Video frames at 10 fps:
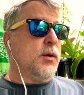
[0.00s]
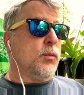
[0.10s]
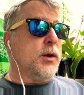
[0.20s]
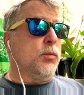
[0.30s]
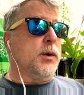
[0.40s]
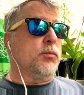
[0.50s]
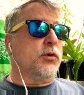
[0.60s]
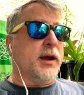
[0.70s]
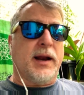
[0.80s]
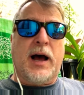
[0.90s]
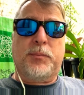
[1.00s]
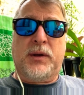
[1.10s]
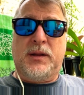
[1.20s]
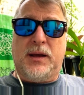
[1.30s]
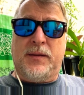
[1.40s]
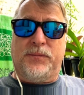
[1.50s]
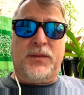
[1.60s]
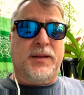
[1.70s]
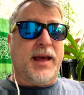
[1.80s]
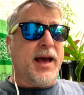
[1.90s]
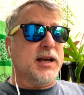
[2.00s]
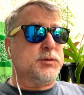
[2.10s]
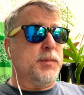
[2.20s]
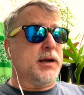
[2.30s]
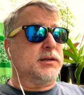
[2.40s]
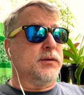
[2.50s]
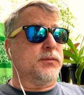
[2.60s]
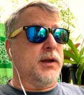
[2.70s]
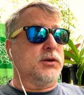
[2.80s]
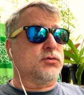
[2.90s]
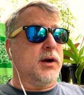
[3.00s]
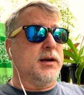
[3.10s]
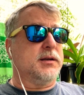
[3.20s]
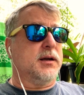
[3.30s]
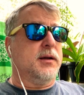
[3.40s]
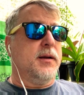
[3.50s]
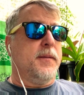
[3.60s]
We bring it up in the aspect of like trying to